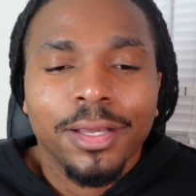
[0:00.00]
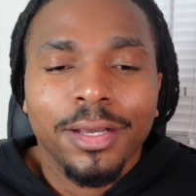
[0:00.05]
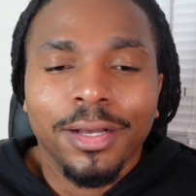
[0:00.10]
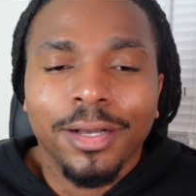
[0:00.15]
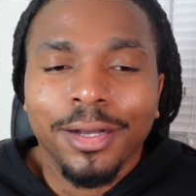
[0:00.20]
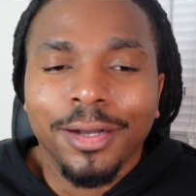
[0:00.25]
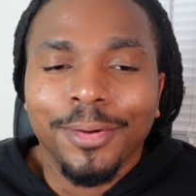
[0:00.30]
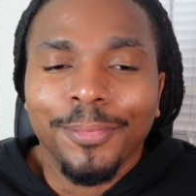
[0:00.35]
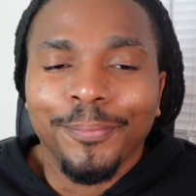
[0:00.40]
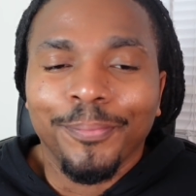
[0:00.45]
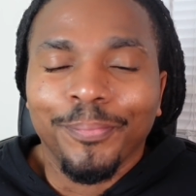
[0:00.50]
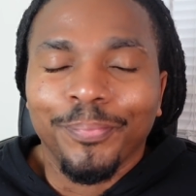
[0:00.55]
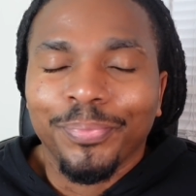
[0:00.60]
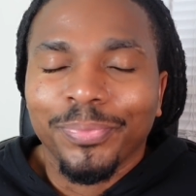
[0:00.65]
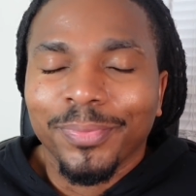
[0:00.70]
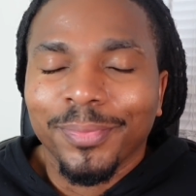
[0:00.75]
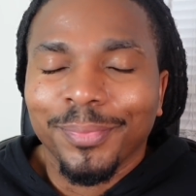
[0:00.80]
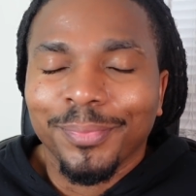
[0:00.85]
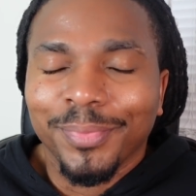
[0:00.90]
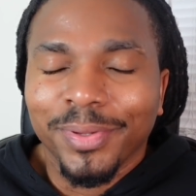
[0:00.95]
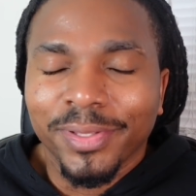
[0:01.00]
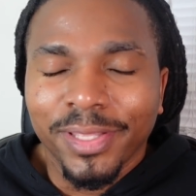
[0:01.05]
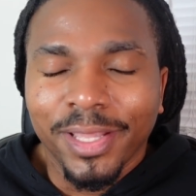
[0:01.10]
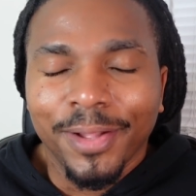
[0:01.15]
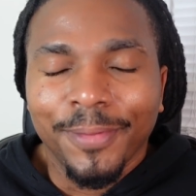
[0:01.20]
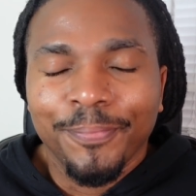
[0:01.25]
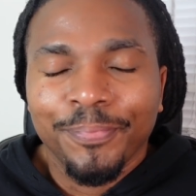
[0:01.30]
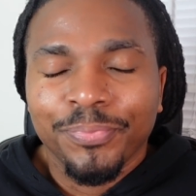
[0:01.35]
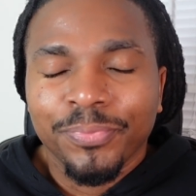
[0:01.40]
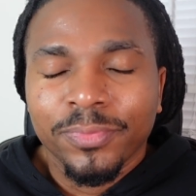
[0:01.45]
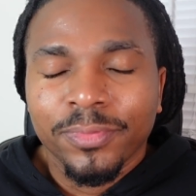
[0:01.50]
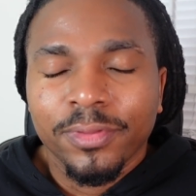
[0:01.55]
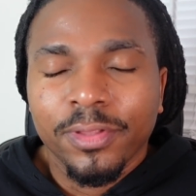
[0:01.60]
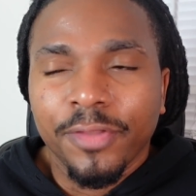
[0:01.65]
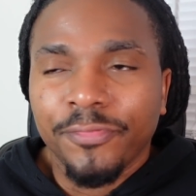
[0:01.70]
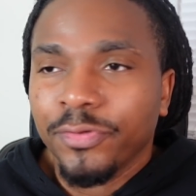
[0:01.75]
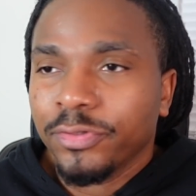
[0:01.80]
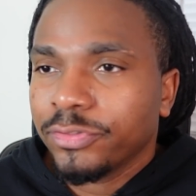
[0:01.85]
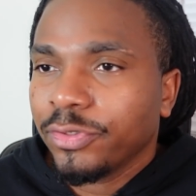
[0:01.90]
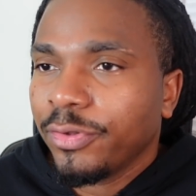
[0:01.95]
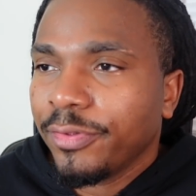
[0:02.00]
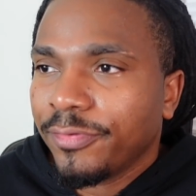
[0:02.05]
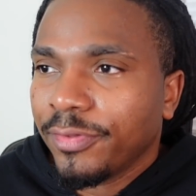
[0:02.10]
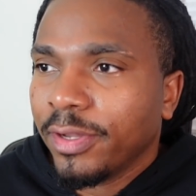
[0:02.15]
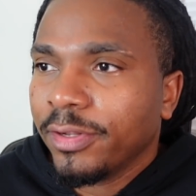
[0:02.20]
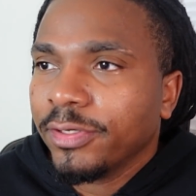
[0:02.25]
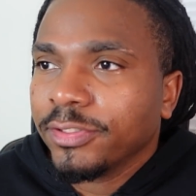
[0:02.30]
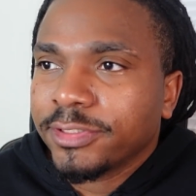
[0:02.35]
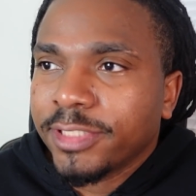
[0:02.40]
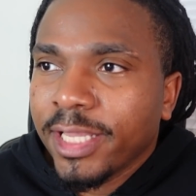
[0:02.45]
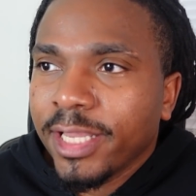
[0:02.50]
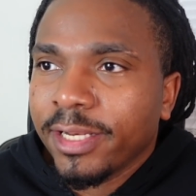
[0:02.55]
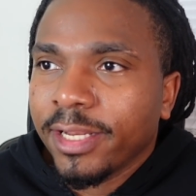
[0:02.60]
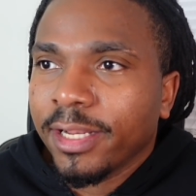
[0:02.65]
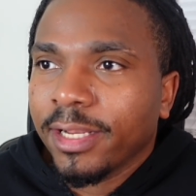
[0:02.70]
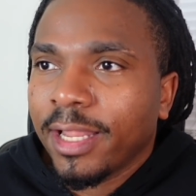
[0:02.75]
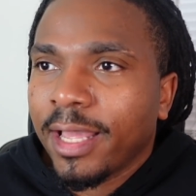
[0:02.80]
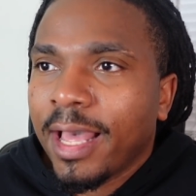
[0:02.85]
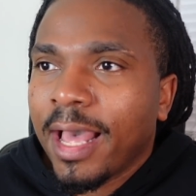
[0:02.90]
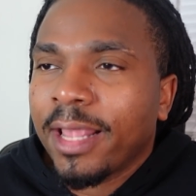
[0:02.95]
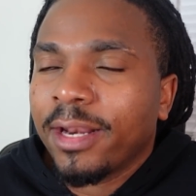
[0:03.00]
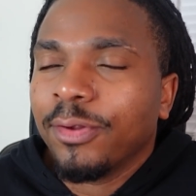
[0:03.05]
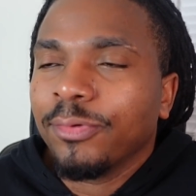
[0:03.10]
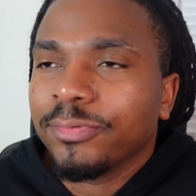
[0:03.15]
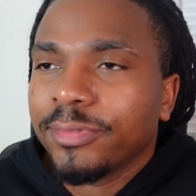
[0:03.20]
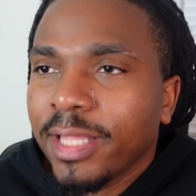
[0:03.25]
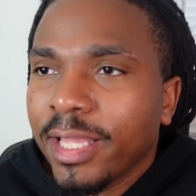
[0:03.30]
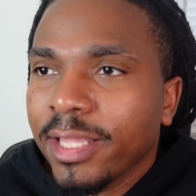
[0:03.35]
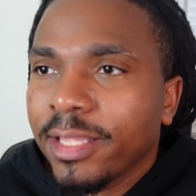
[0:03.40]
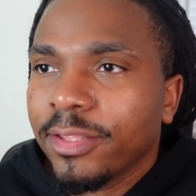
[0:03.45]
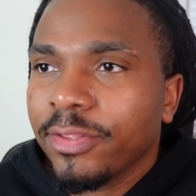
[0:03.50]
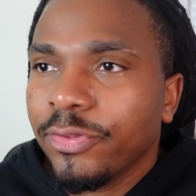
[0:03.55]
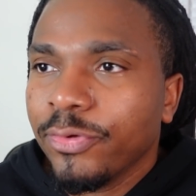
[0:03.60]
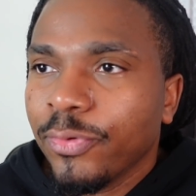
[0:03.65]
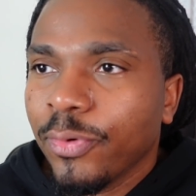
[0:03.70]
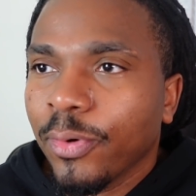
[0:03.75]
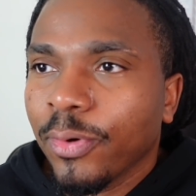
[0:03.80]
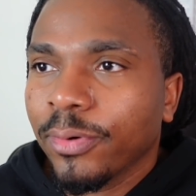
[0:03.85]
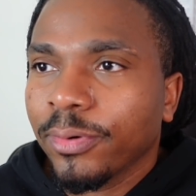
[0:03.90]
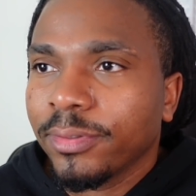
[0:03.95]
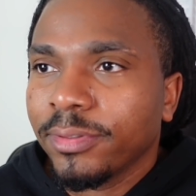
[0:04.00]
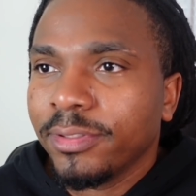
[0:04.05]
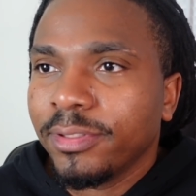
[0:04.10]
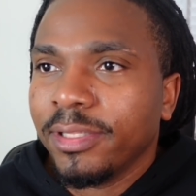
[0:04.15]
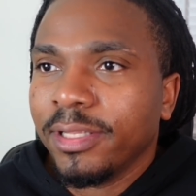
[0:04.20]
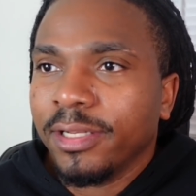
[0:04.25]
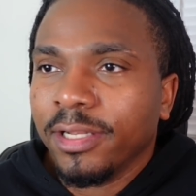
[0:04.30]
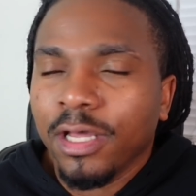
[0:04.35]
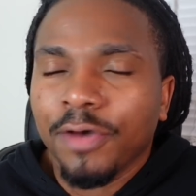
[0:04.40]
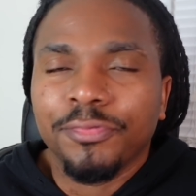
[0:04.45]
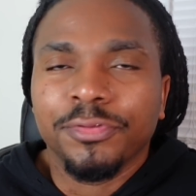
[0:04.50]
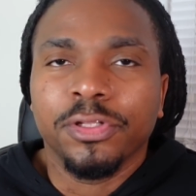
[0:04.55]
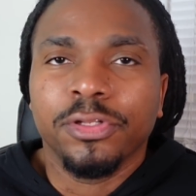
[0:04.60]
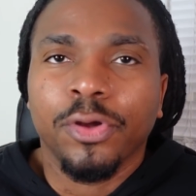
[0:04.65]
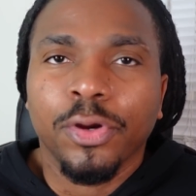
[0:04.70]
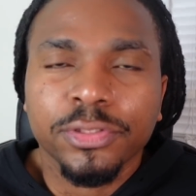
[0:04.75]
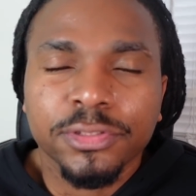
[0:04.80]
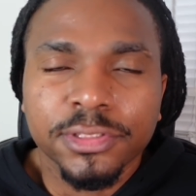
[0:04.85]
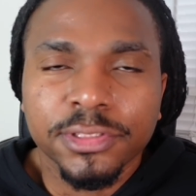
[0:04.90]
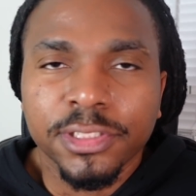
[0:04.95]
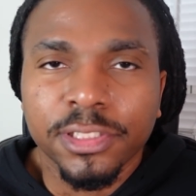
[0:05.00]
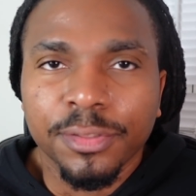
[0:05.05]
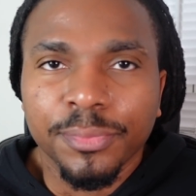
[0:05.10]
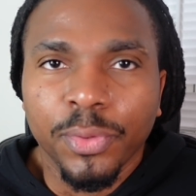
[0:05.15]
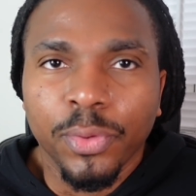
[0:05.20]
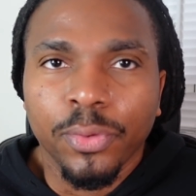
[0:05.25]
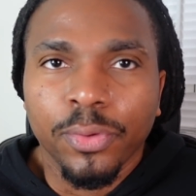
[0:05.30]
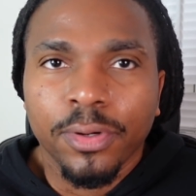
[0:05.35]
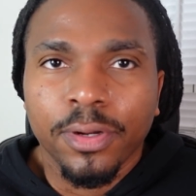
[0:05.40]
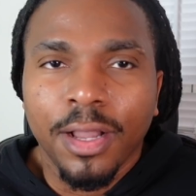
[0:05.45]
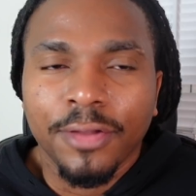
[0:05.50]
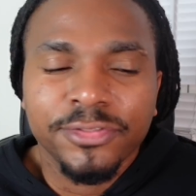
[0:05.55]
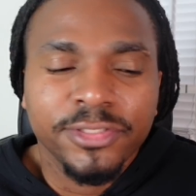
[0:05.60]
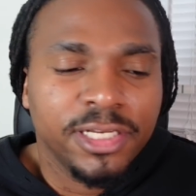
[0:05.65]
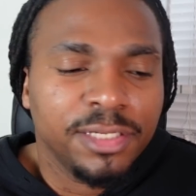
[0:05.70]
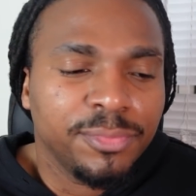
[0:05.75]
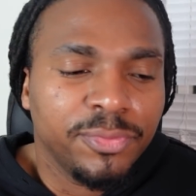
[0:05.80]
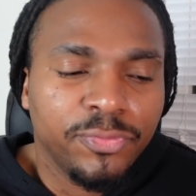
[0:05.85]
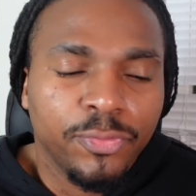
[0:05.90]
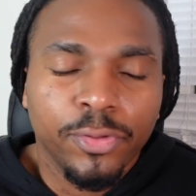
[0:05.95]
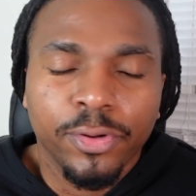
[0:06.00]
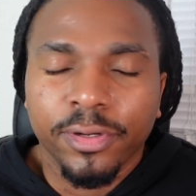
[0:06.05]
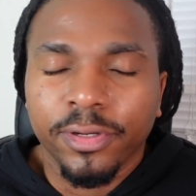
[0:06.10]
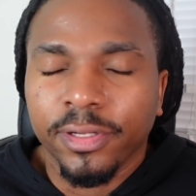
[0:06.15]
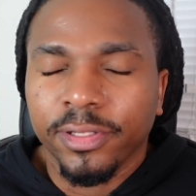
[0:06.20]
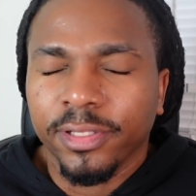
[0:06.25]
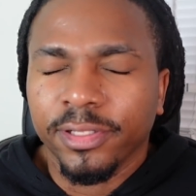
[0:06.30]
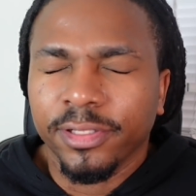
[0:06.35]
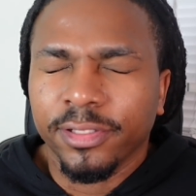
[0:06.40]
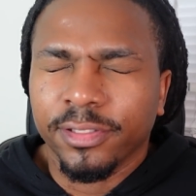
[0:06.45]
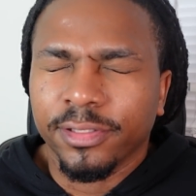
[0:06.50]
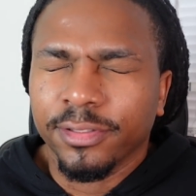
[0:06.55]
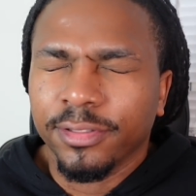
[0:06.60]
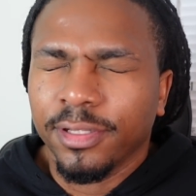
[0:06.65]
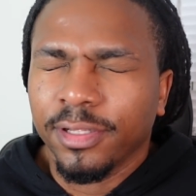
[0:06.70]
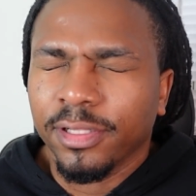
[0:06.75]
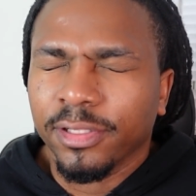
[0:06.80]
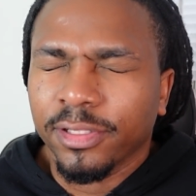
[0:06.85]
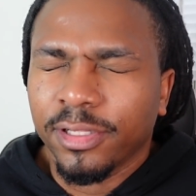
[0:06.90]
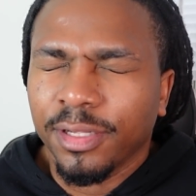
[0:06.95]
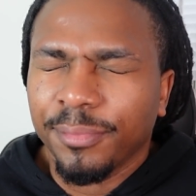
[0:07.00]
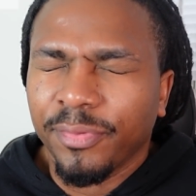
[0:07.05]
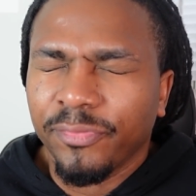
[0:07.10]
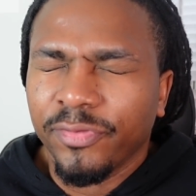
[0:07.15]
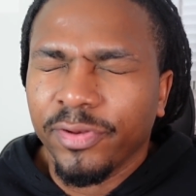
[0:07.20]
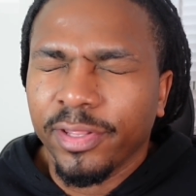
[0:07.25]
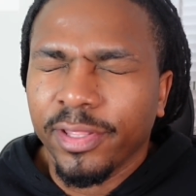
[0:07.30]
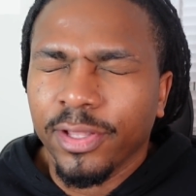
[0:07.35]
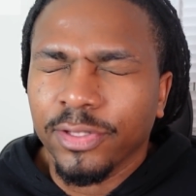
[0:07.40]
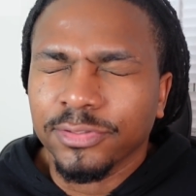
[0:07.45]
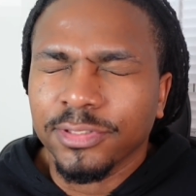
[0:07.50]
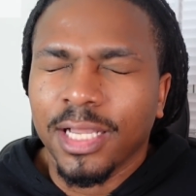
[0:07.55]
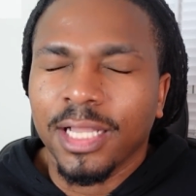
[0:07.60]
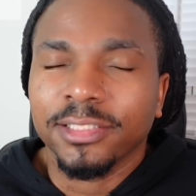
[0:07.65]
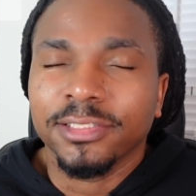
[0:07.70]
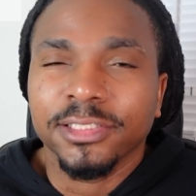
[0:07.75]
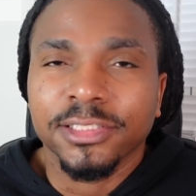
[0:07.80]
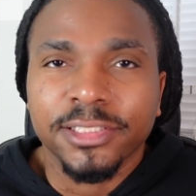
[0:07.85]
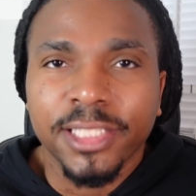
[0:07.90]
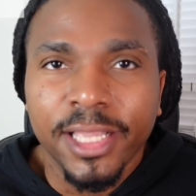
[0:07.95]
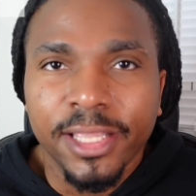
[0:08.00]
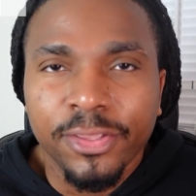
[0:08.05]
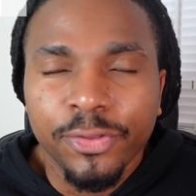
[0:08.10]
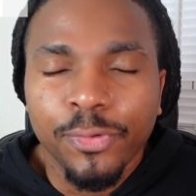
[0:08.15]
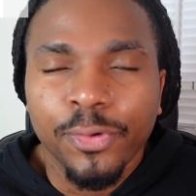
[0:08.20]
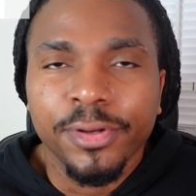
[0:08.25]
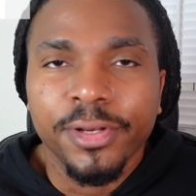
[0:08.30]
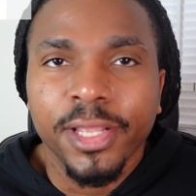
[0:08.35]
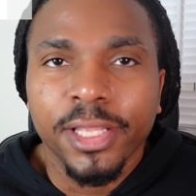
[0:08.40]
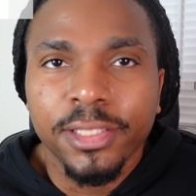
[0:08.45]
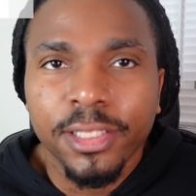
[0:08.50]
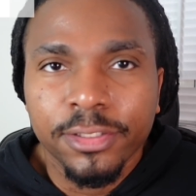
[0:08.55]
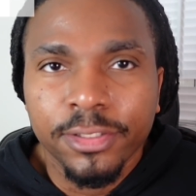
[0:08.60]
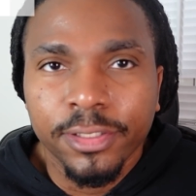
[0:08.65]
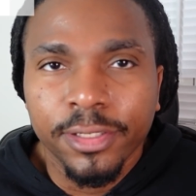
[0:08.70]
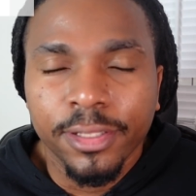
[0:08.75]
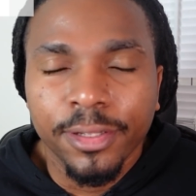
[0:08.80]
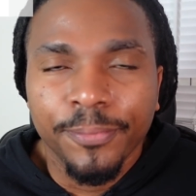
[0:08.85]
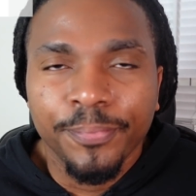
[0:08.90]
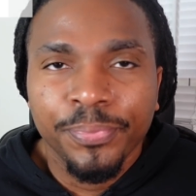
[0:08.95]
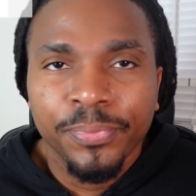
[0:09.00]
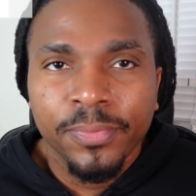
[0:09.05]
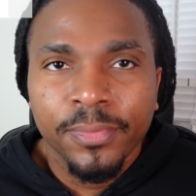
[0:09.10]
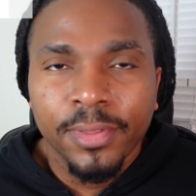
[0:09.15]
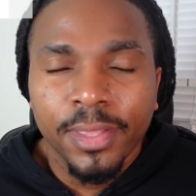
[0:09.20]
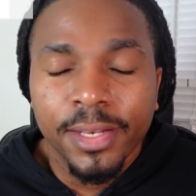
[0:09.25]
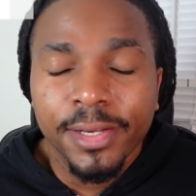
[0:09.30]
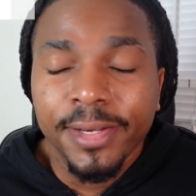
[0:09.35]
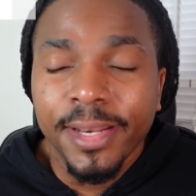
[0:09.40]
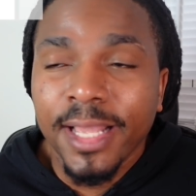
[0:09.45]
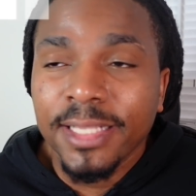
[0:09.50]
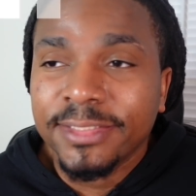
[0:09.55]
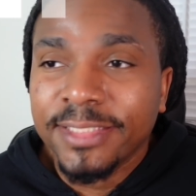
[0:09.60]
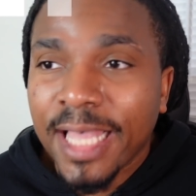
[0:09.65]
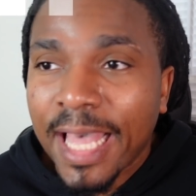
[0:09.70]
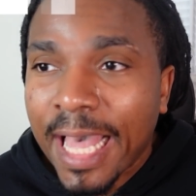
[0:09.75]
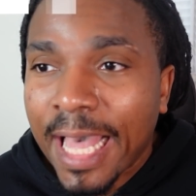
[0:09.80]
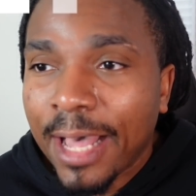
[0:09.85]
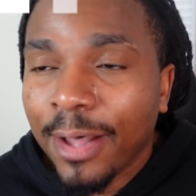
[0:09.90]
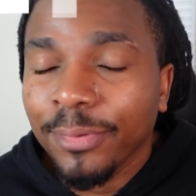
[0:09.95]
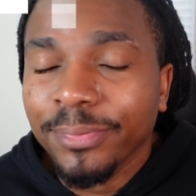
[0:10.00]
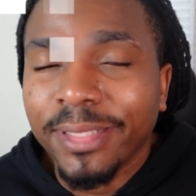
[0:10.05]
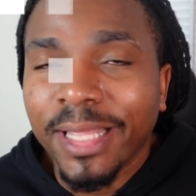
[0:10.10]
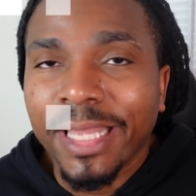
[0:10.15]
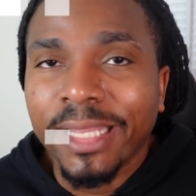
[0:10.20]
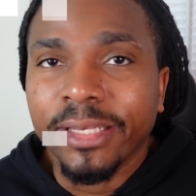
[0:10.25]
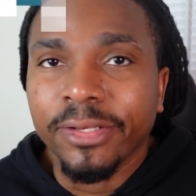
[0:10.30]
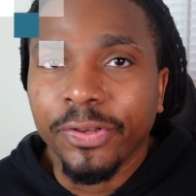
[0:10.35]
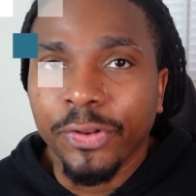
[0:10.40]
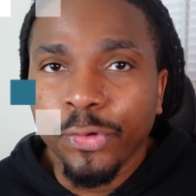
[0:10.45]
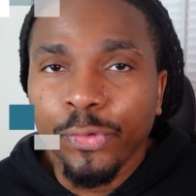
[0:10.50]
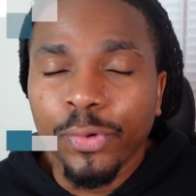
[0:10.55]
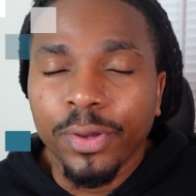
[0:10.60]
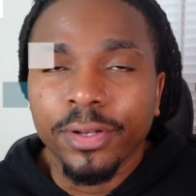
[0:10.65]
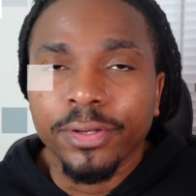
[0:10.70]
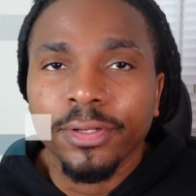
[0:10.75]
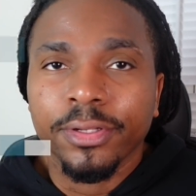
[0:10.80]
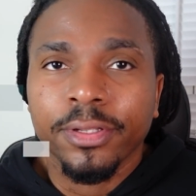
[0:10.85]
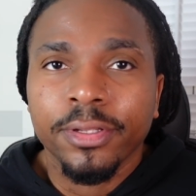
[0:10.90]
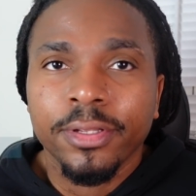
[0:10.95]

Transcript: Um, but yeah, if you so you understand it, like I don't think you are in love with the narcissist anymore. I've said that before in a, in a couple of videos. I just think you're addicted to them, and that's how they do it.